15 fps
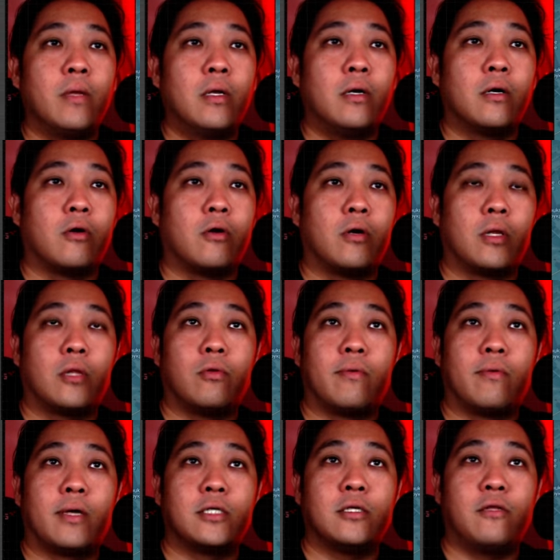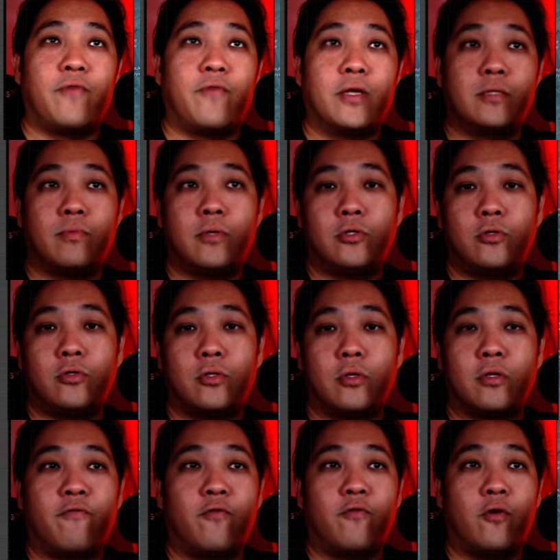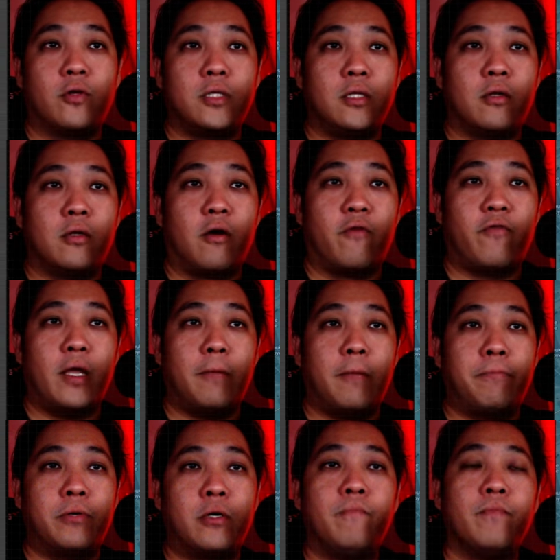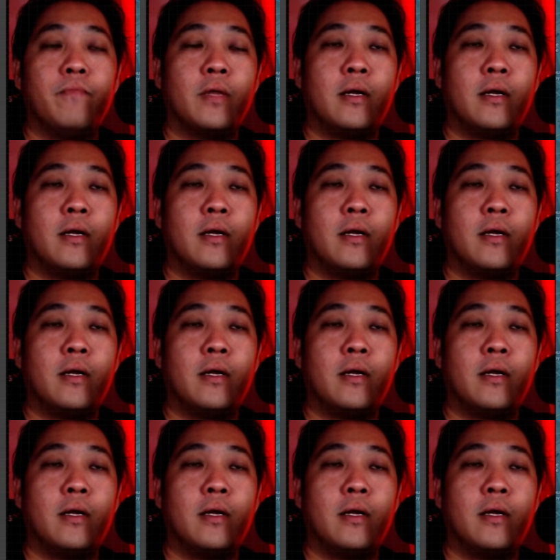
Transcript: according to the Russian Defense Ministry on the 14th of April.